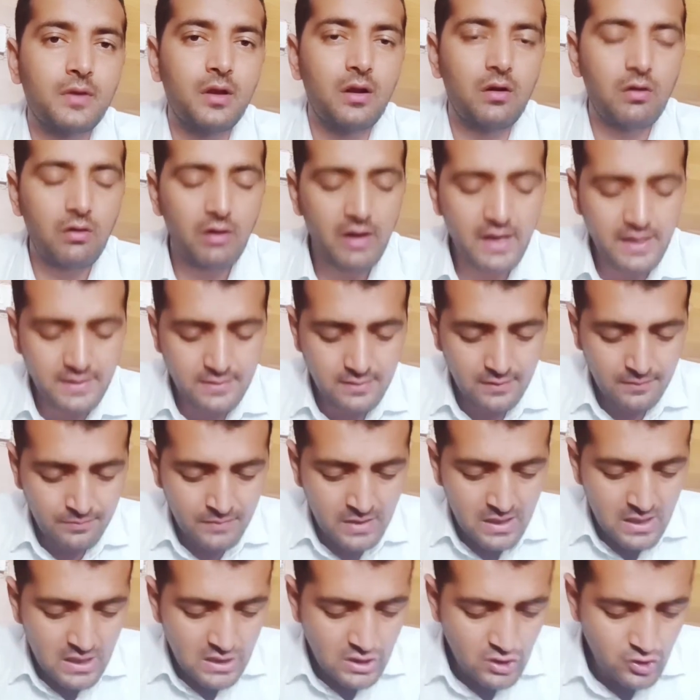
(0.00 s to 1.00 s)
Alright,
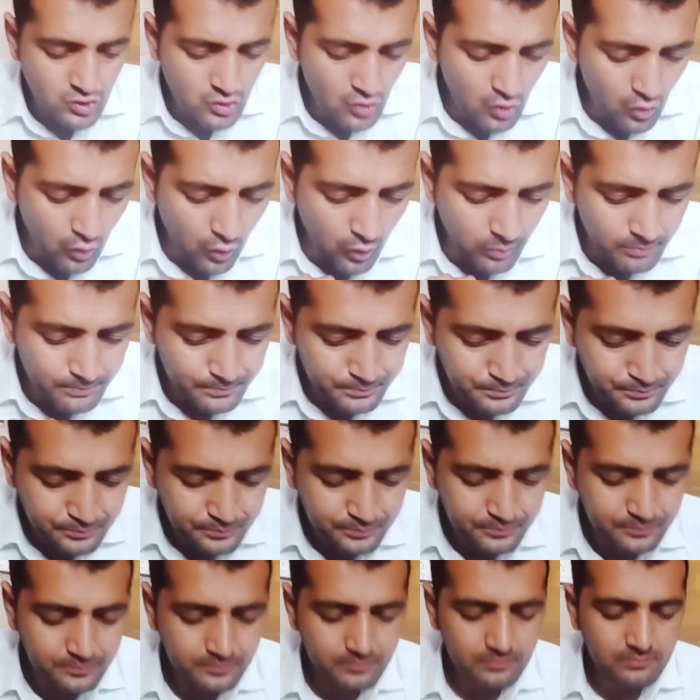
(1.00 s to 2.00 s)
so
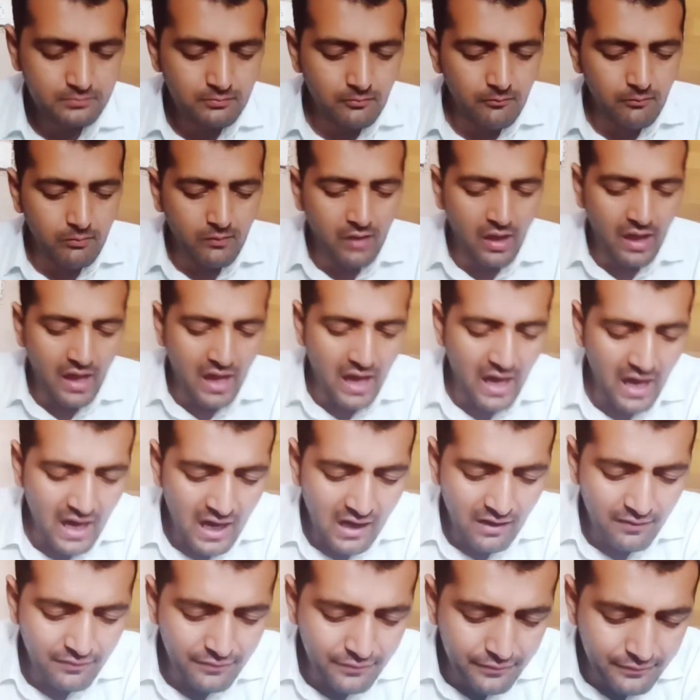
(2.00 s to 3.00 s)

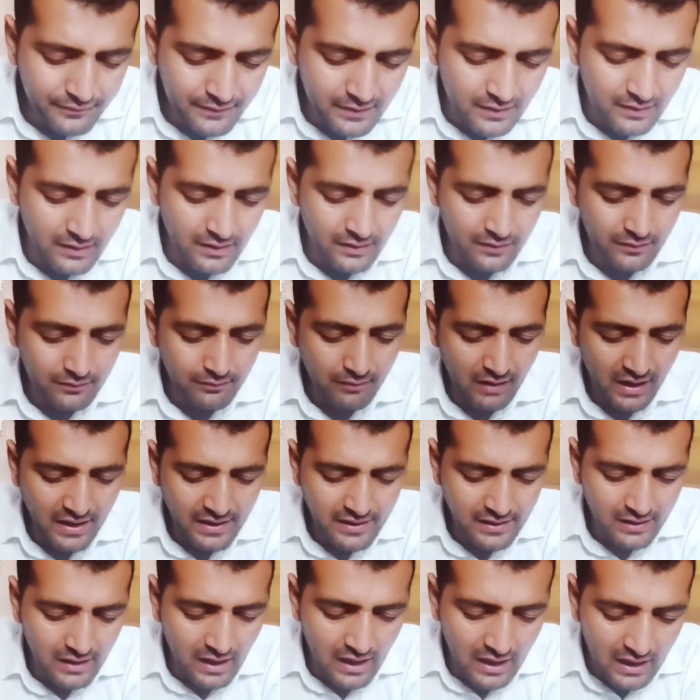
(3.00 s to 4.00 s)
after
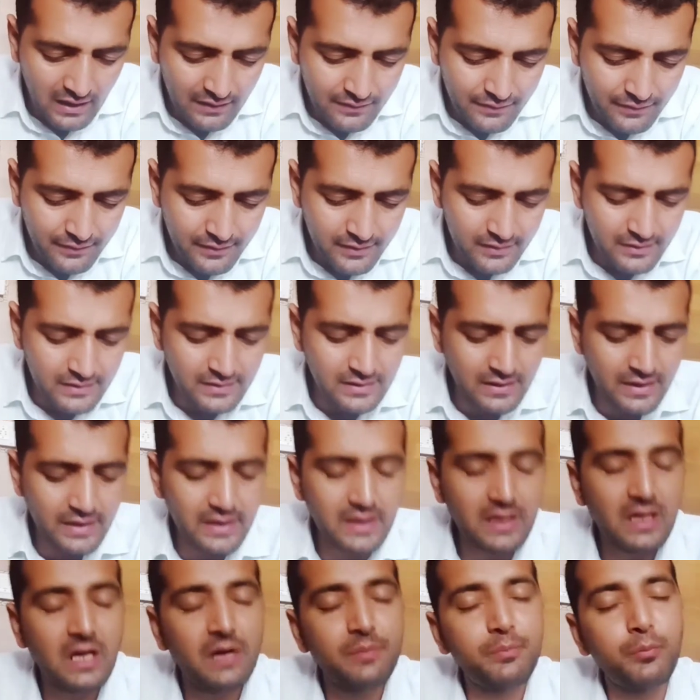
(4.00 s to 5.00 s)
the
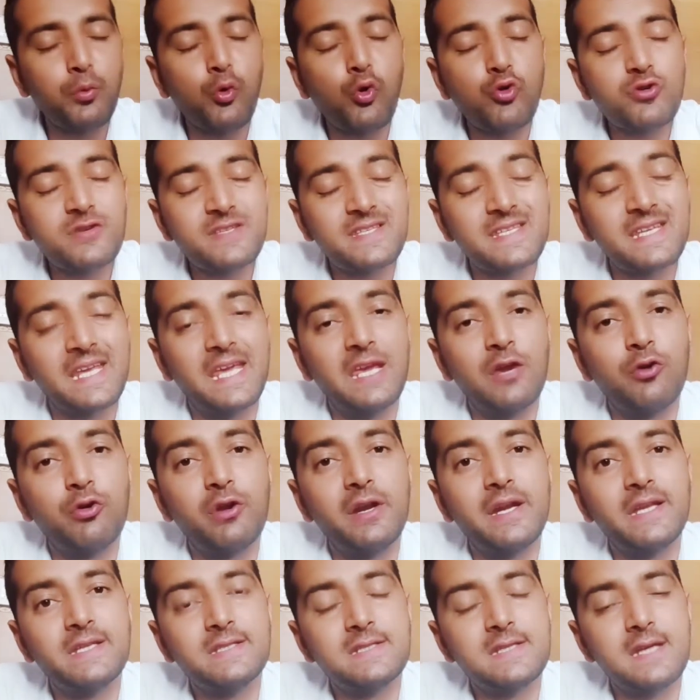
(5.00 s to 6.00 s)
airport
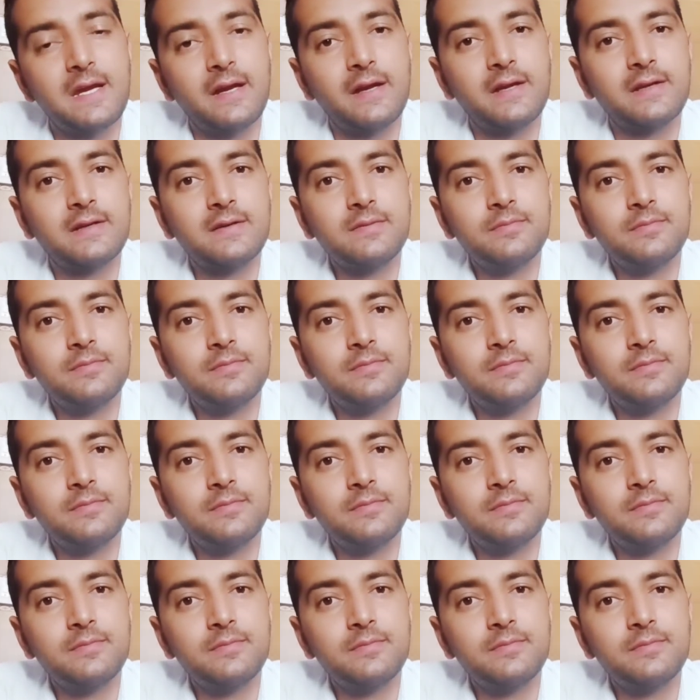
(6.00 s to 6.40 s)
security check,